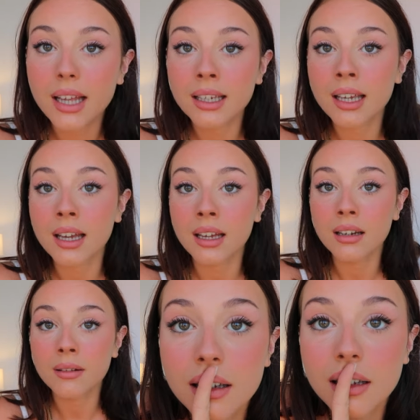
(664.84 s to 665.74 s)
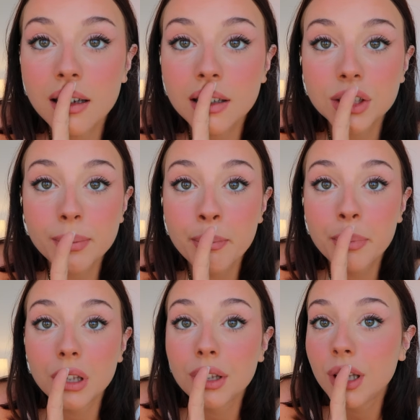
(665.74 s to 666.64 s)
like it just
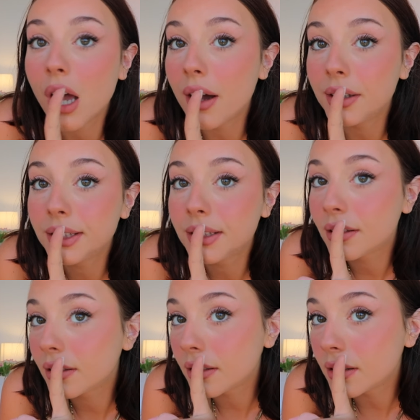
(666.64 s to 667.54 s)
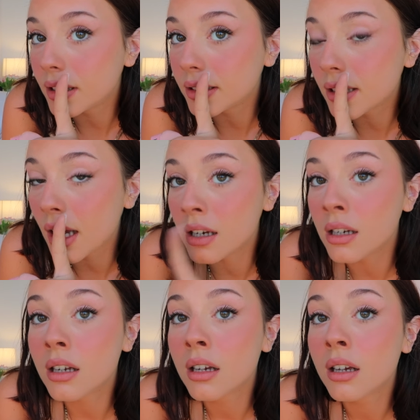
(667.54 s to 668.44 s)
blurs the
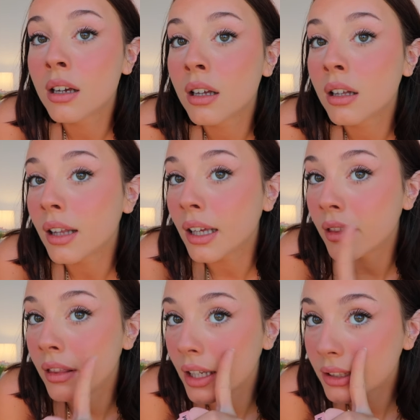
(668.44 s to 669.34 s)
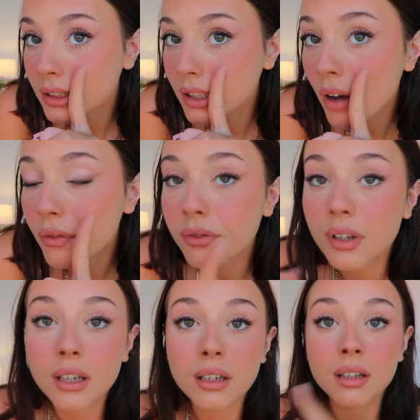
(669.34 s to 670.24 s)
skin. Like this stuff
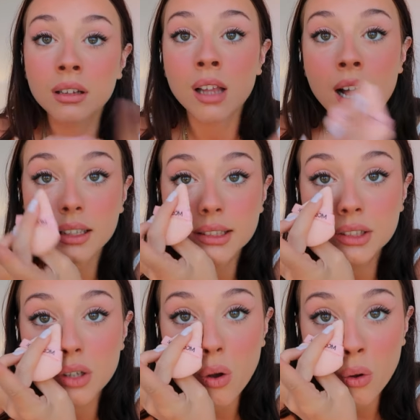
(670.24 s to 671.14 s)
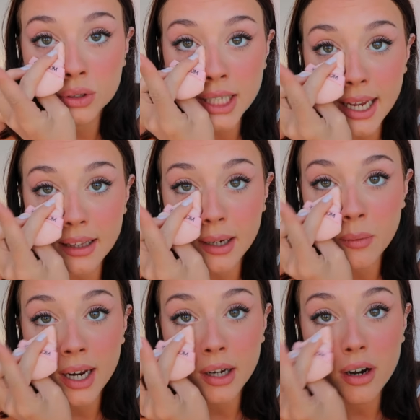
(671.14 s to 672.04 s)
lasts all day. Like
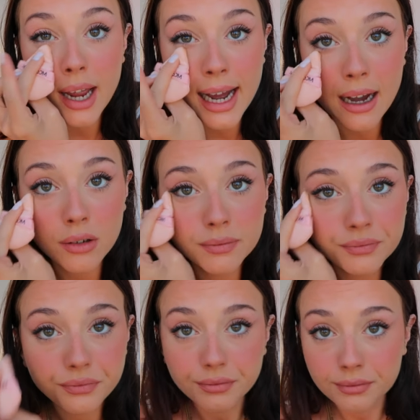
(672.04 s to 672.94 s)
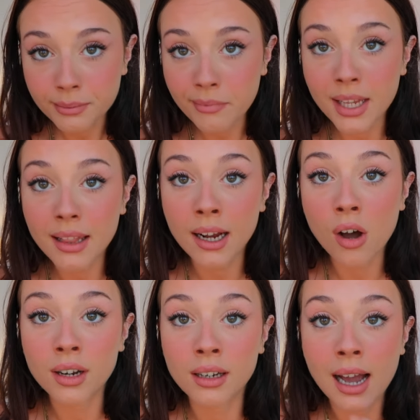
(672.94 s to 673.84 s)
when I go out, like
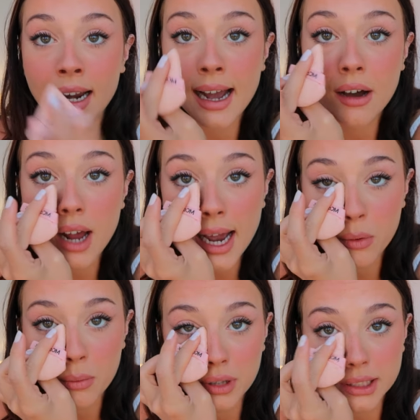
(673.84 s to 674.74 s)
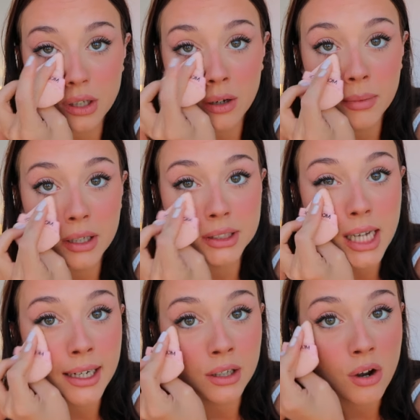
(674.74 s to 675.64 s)
on a night out, I will put this on because
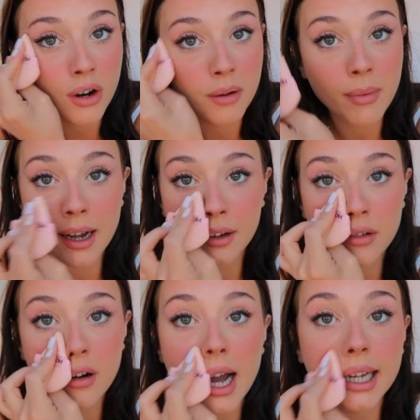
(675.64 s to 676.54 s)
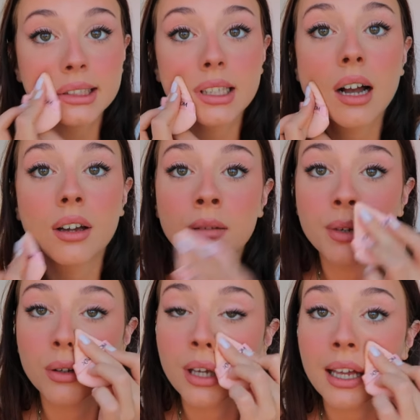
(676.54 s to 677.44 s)
I know my under eyes are going to
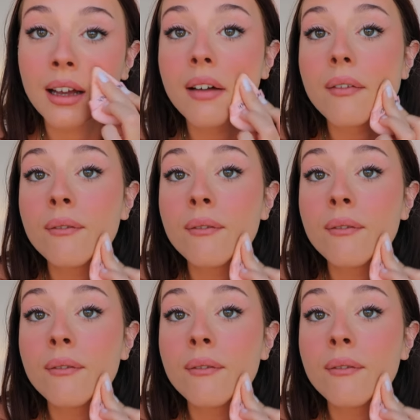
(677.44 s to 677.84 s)
be looking